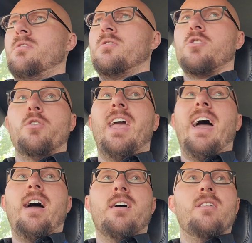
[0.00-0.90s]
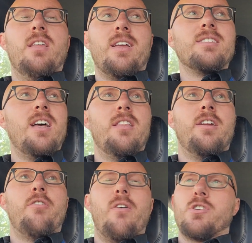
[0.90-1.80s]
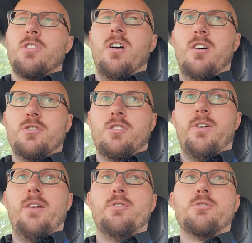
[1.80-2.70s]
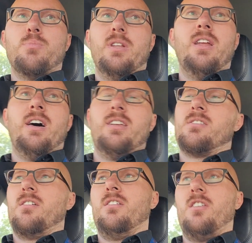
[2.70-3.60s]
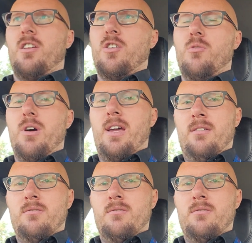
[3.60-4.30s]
So yeah, like it's Helena drivers all survivors, but not necessarily in a good way.